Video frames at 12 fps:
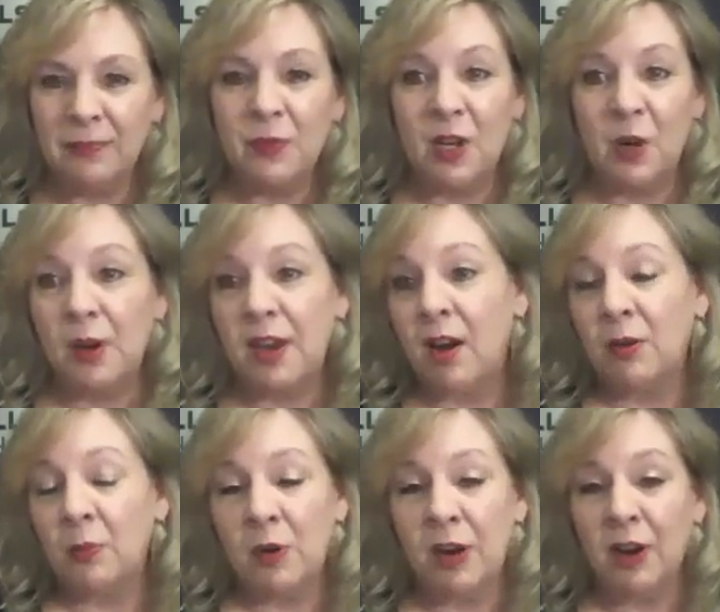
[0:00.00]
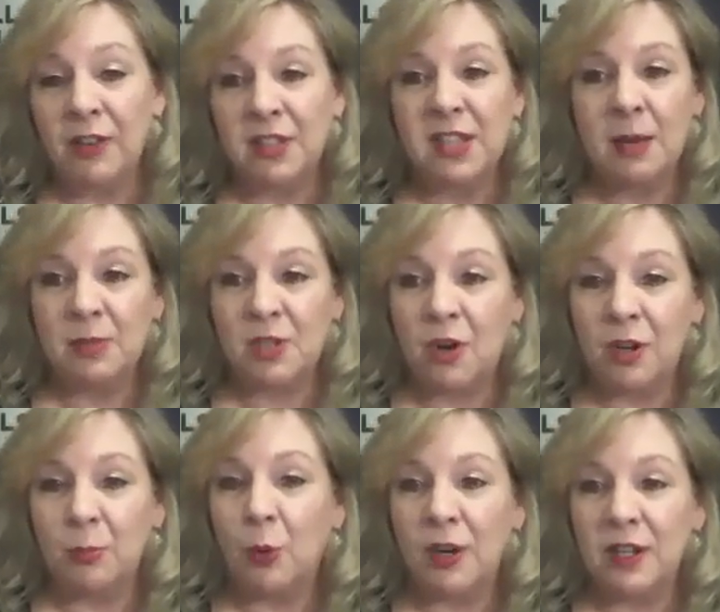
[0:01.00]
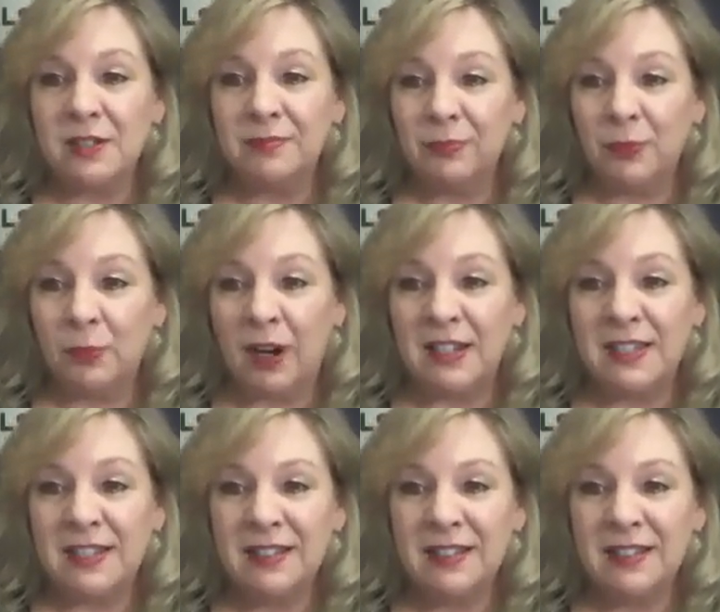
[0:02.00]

You know, we all had the same starting point, right?